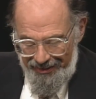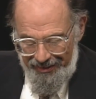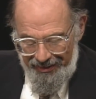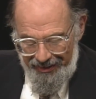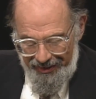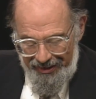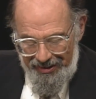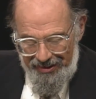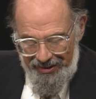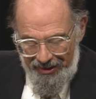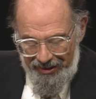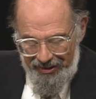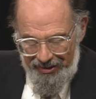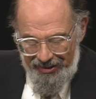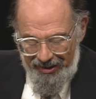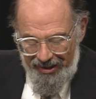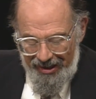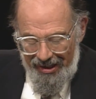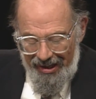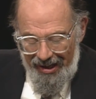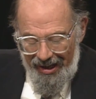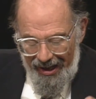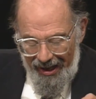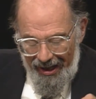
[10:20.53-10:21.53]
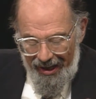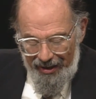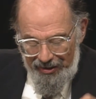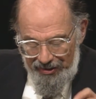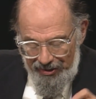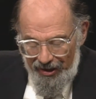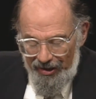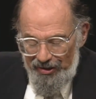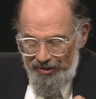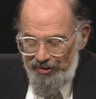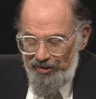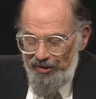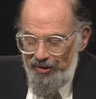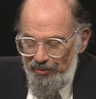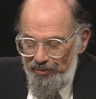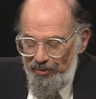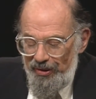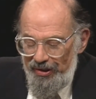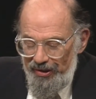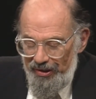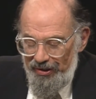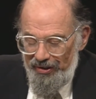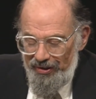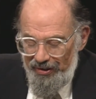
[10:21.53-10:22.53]
He says, as I sit
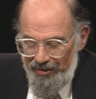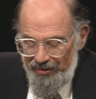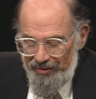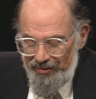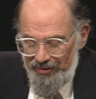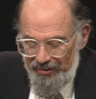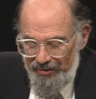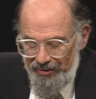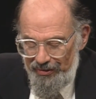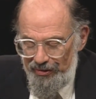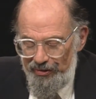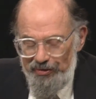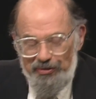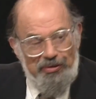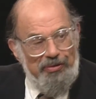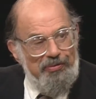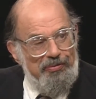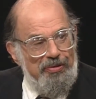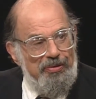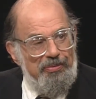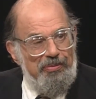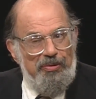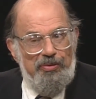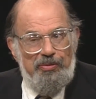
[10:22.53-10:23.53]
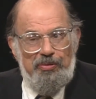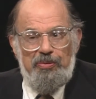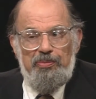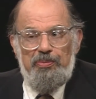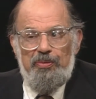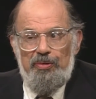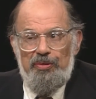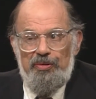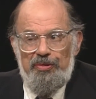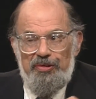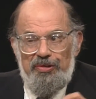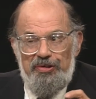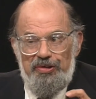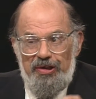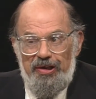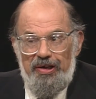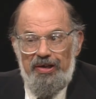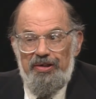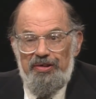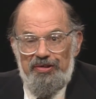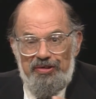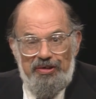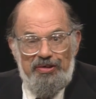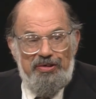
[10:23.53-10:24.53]
writing here, and this is from a group called
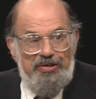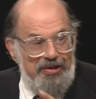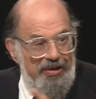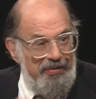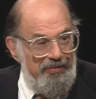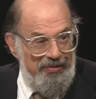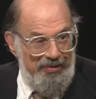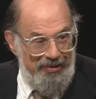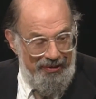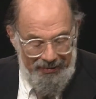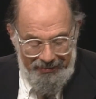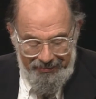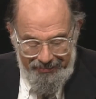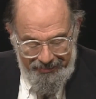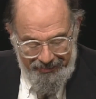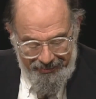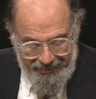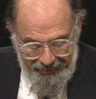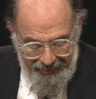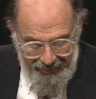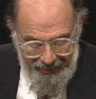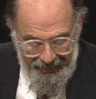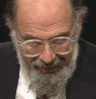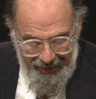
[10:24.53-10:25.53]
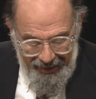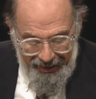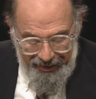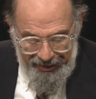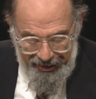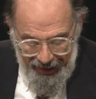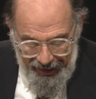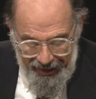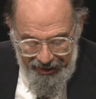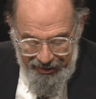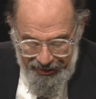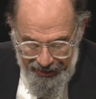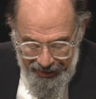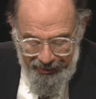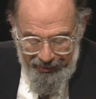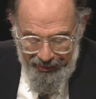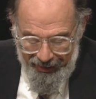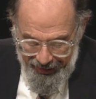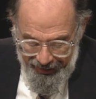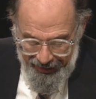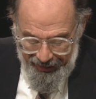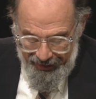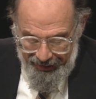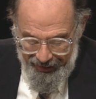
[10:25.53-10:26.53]
Sands at 70, as I sit
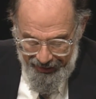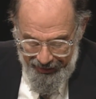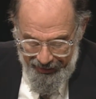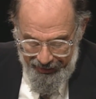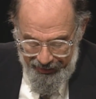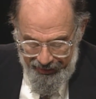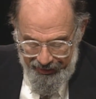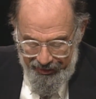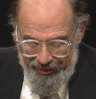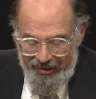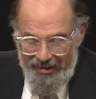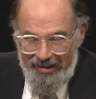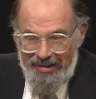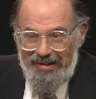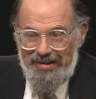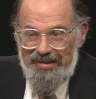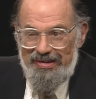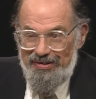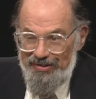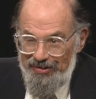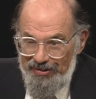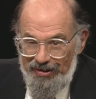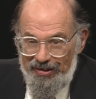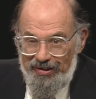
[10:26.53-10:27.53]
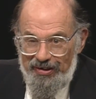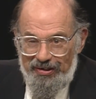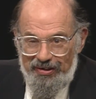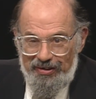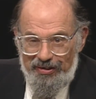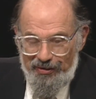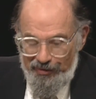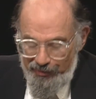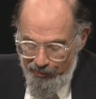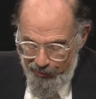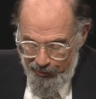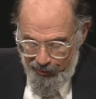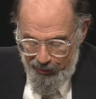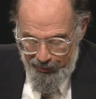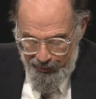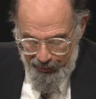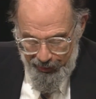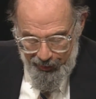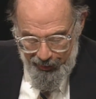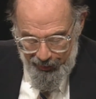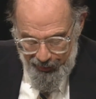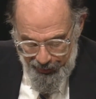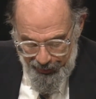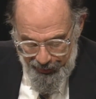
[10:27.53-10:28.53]
writing here, sick and
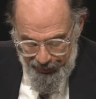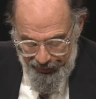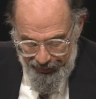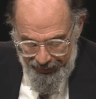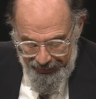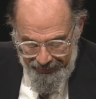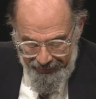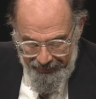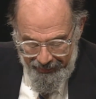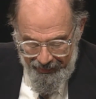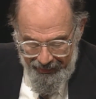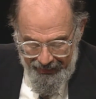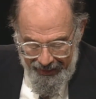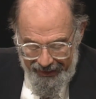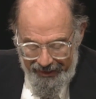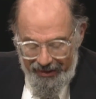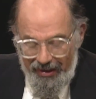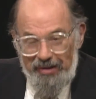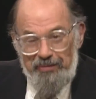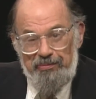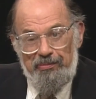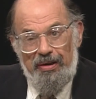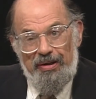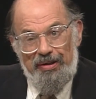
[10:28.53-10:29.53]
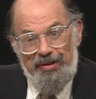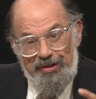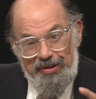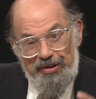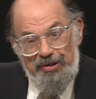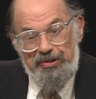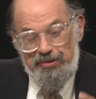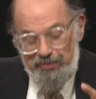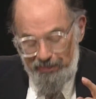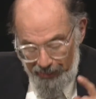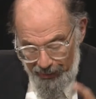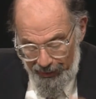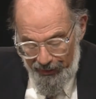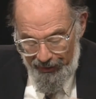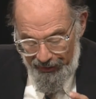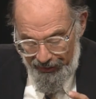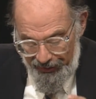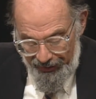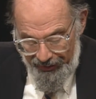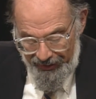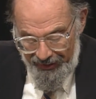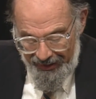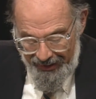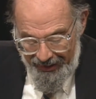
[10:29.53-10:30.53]
grown old, not my least
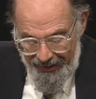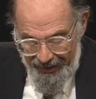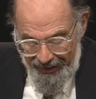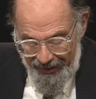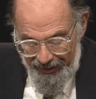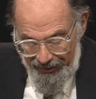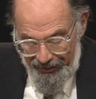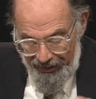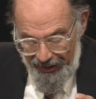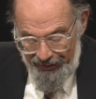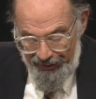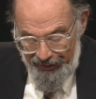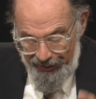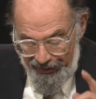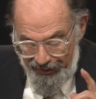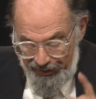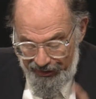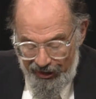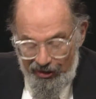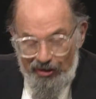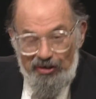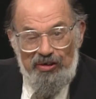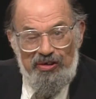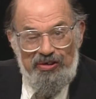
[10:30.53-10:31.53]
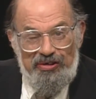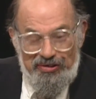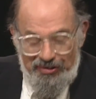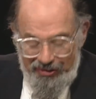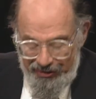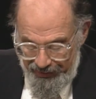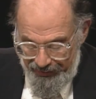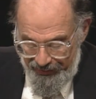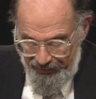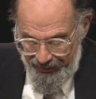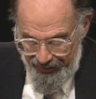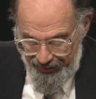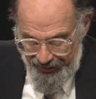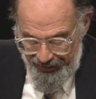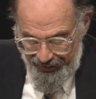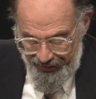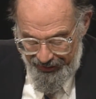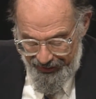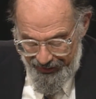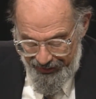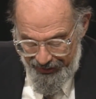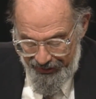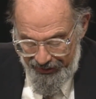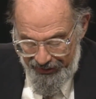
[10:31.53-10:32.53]
burden is that the dullness of the
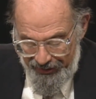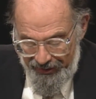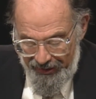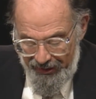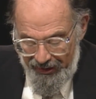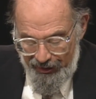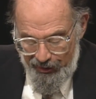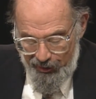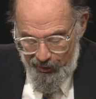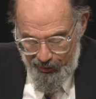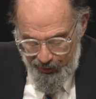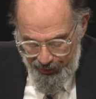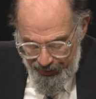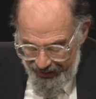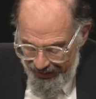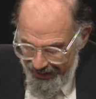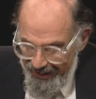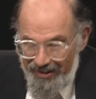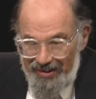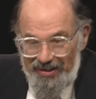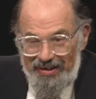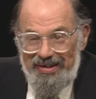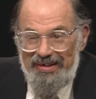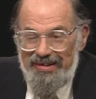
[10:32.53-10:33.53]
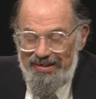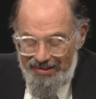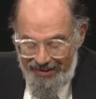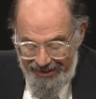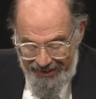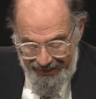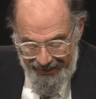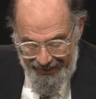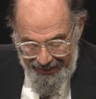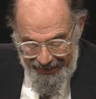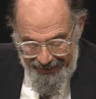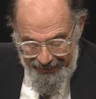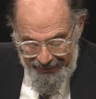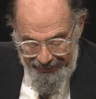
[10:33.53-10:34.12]
years, querulities,